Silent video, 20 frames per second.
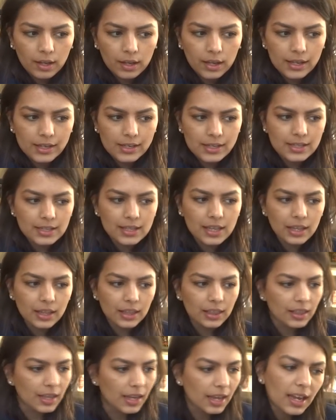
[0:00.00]
is
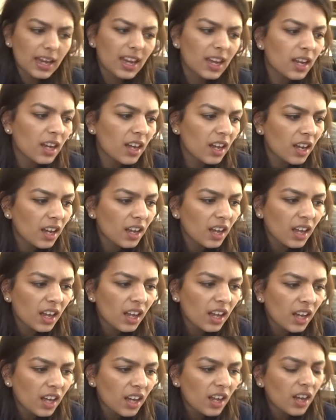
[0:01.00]
the,
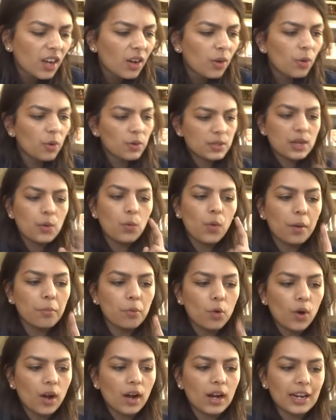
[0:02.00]
what was it, one
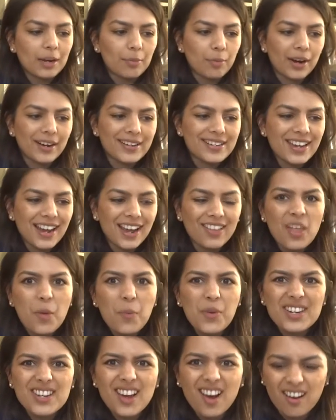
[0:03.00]
more garlic bread, and then
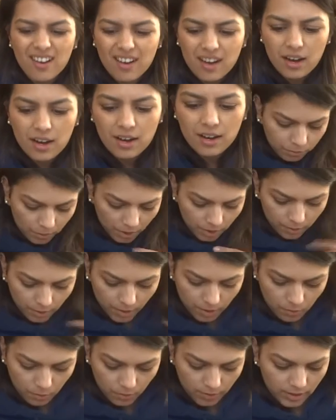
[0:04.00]
we're done. By the
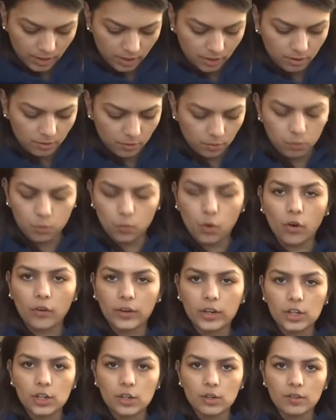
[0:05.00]
way, I'm wearing a
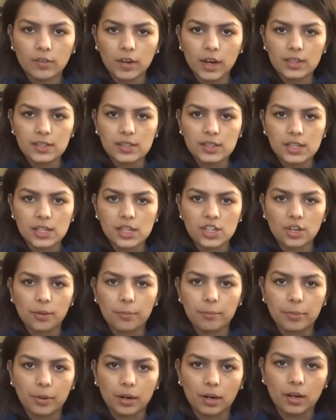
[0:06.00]
Warwick University
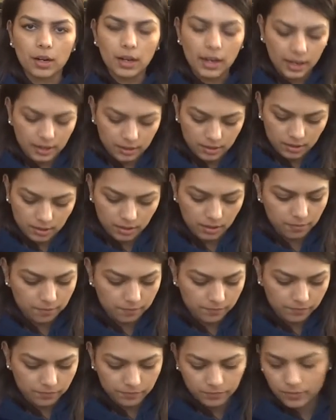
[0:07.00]
jumper, and
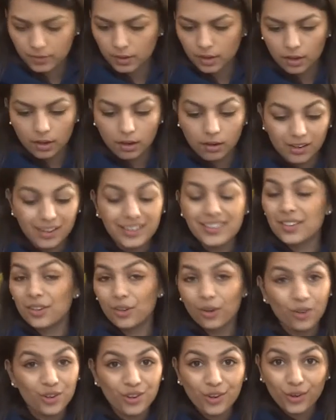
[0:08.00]
I did
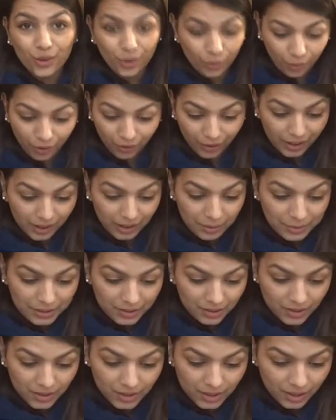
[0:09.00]
not go to Warwick, let me
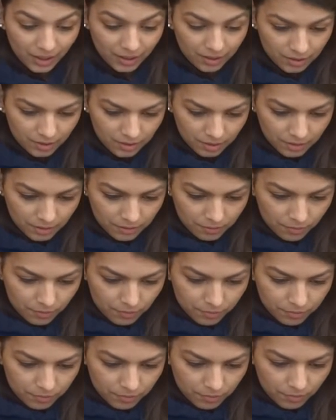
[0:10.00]
tell you that.
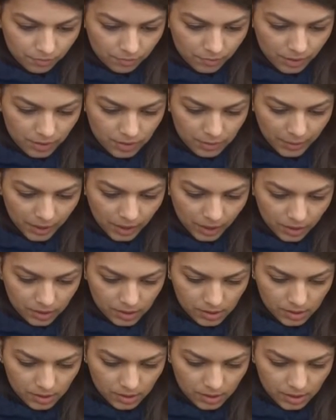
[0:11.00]
It's my
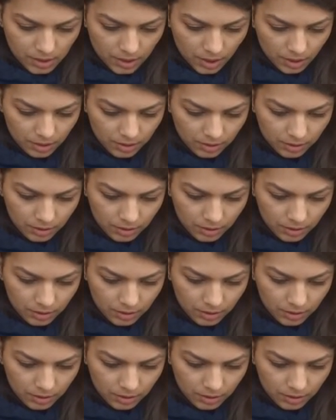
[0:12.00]
cousin's.